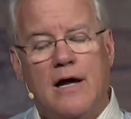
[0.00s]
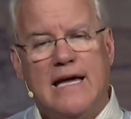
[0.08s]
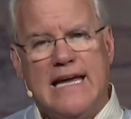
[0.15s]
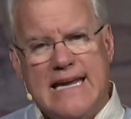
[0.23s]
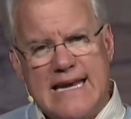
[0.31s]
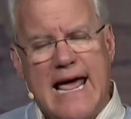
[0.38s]

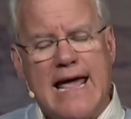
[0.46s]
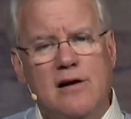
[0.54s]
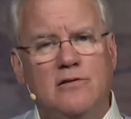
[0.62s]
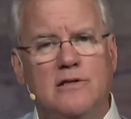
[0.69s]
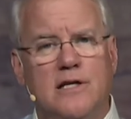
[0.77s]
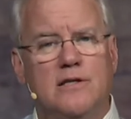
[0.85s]
He
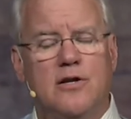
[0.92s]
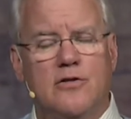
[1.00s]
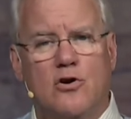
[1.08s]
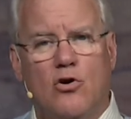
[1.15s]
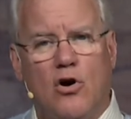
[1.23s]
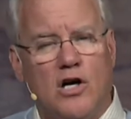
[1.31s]
nailed it to
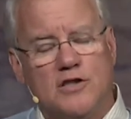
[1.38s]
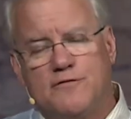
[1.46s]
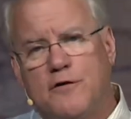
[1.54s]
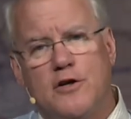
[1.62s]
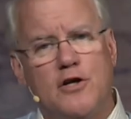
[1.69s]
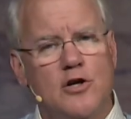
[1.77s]
the cross
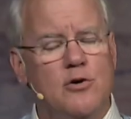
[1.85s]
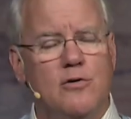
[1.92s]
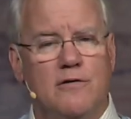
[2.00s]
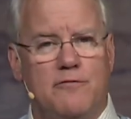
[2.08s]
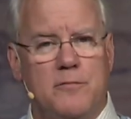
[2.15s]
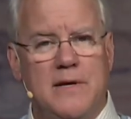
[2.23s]
for you
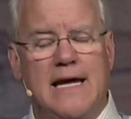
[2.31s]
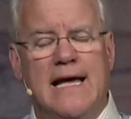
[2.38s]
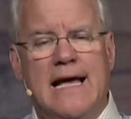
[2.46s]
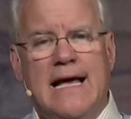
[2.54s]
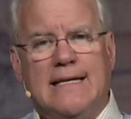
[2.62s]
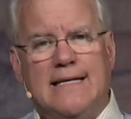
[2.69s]
and for me
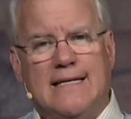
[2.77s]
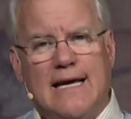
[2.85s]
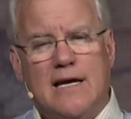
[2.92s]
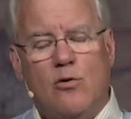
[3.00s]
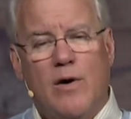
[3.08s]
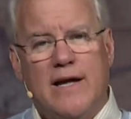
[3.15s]
to
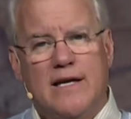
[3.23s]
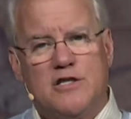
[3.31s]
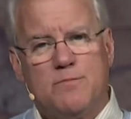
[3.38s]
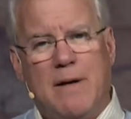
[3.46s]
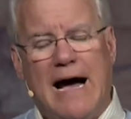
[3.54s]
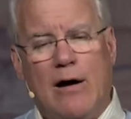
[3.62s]
take away
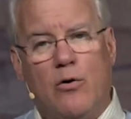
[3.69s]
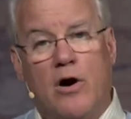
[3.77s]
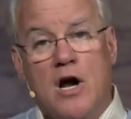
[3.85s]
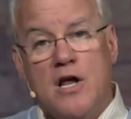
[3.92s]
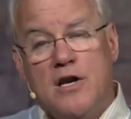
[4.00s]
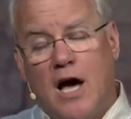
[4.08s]
its power,
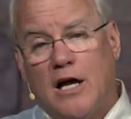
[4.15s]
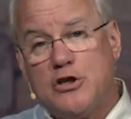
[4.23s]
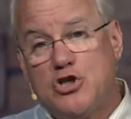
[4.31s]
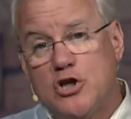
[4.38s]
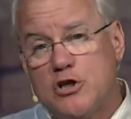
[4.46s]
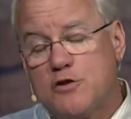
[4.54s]

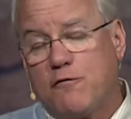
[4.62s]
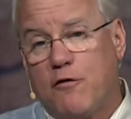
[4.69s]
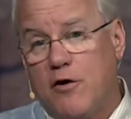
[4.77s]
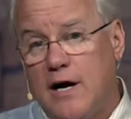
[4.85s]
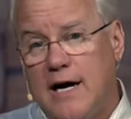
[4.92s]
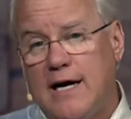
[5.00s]
not just
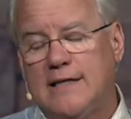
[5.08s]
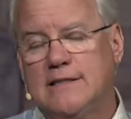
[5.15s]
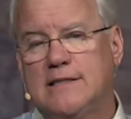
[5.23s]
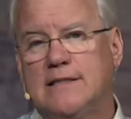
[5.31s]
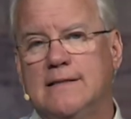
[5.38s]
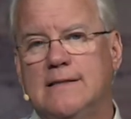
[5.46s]
for
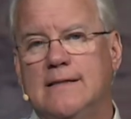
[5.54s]
us,